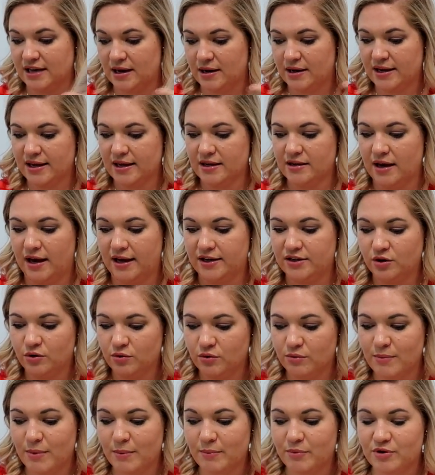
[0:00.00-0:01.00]
I, I don't
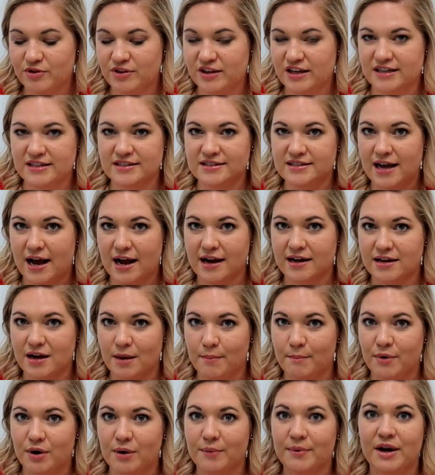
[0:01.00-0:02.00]
remember the exact
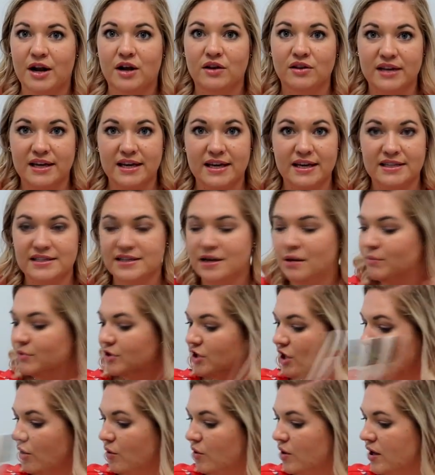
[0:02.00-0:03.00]
number, but I'll link it down
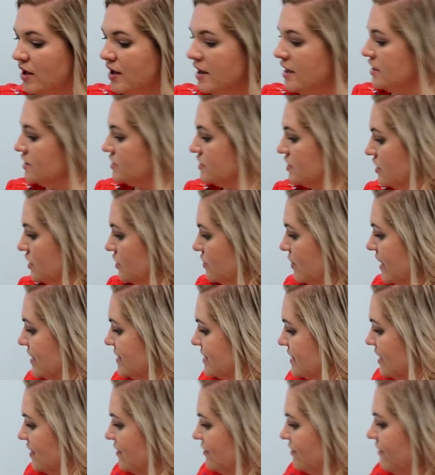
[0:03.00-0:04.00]
below so that you
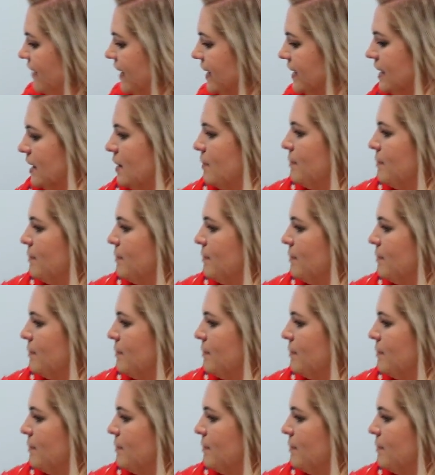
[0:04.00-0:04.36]
guys can find